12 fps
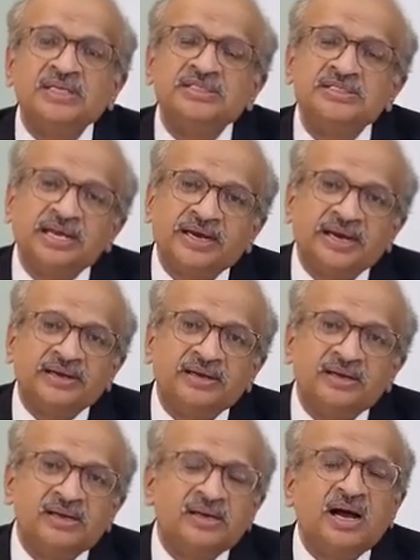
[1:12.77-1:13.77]
Second,
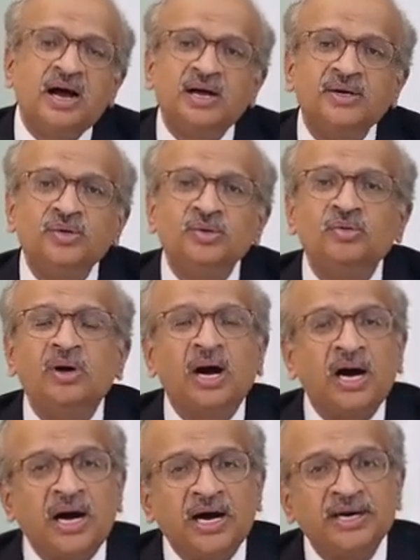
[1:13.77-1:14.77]
are you
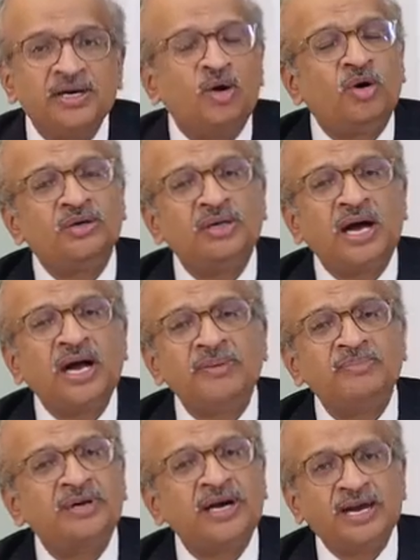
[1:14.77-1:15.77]
high on
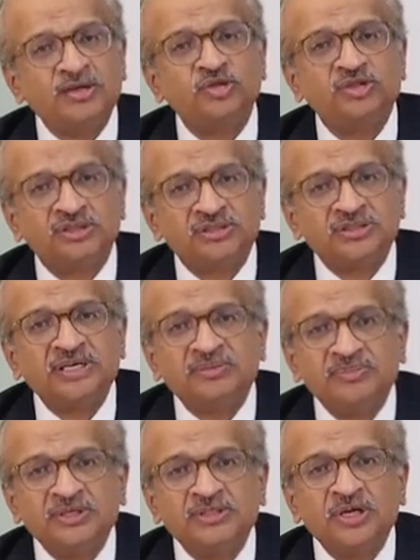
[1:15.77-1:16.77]
hyperandrogens?
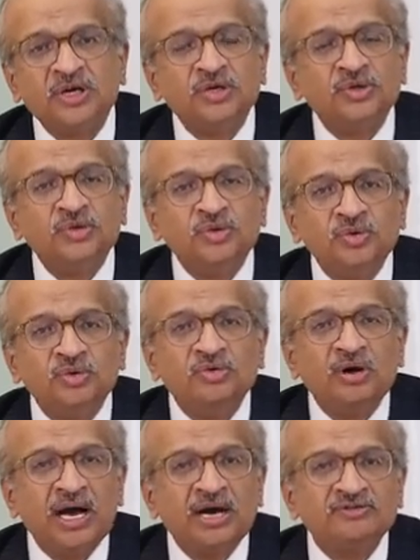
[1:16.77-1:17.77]
That means, do
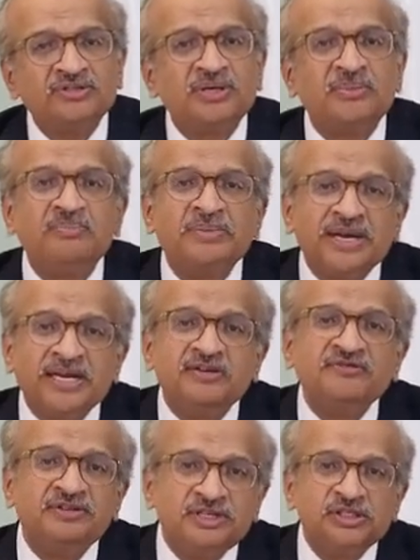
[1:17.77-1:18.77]
you have some
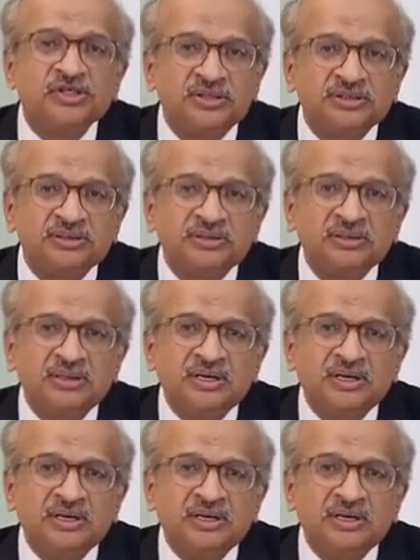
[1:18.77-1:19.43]
male features?